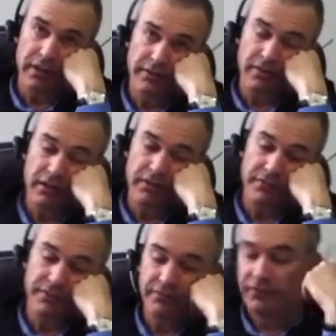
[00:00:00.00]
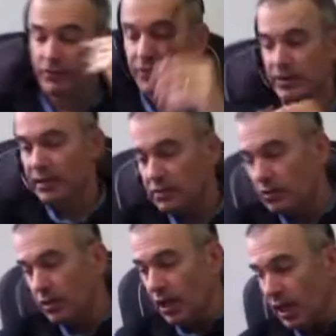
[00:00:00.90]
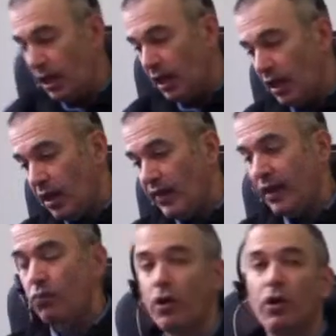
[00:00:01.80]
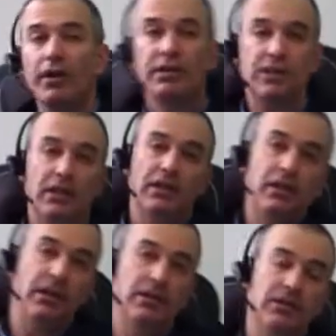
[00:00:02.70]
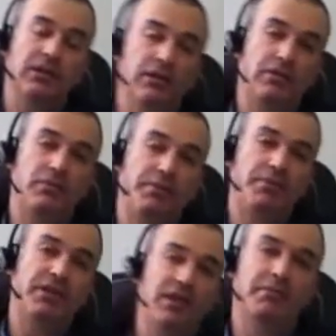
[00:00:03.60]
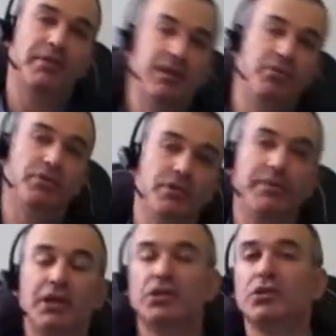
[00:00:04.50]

They fulfil that role as representing people to make